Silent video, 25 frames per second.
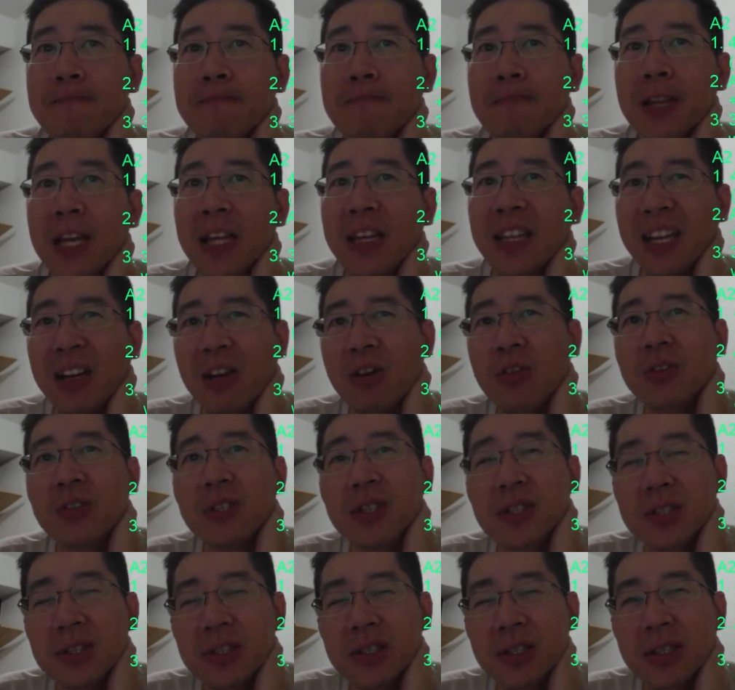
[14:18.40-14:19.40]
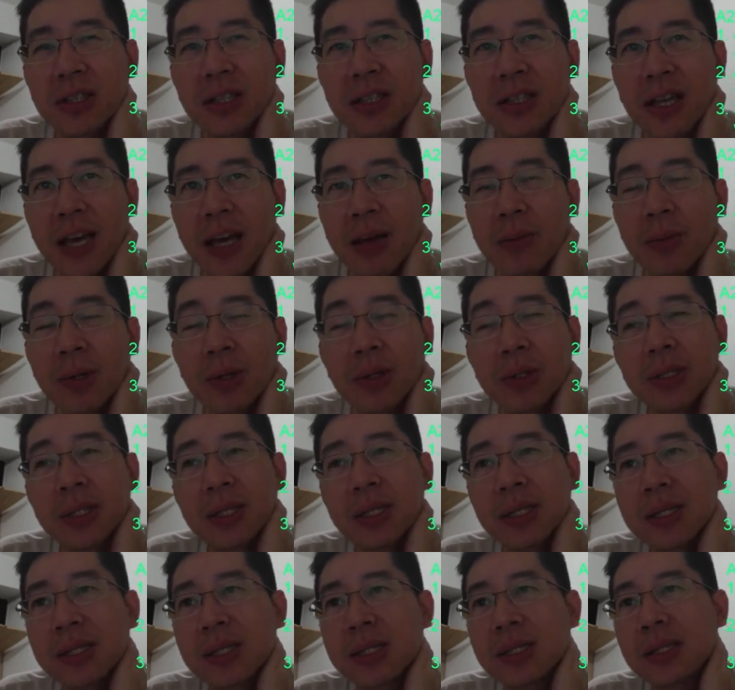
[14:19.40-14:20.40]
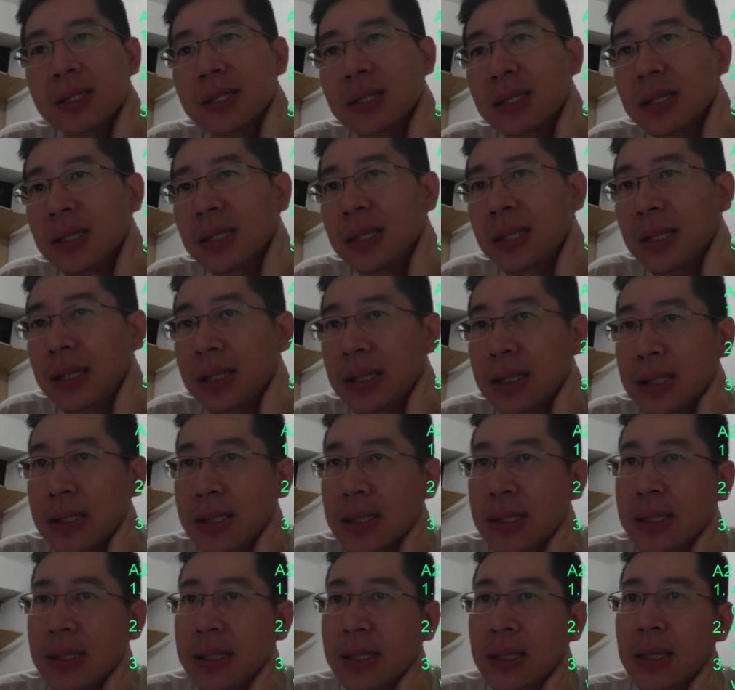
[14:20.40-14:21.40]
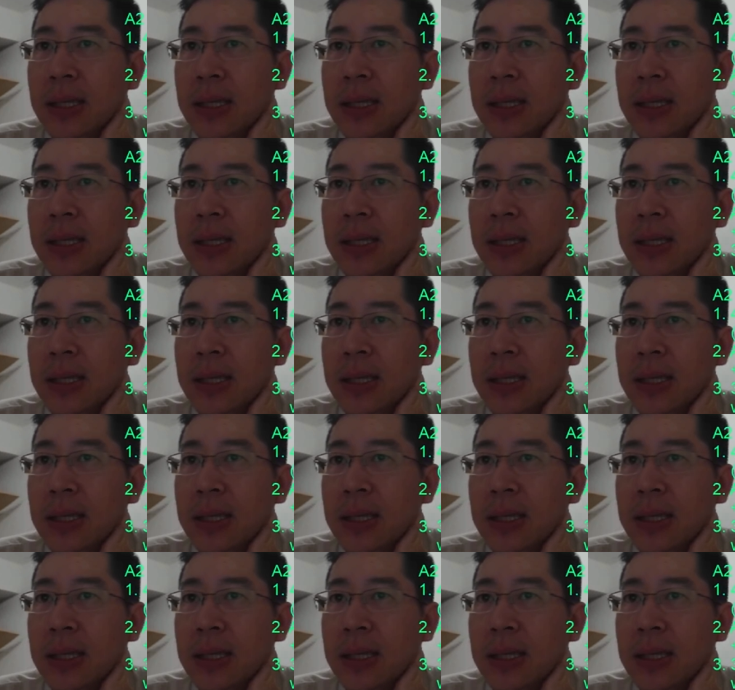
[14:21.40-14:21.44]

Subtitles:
the conditional attack bonus, it's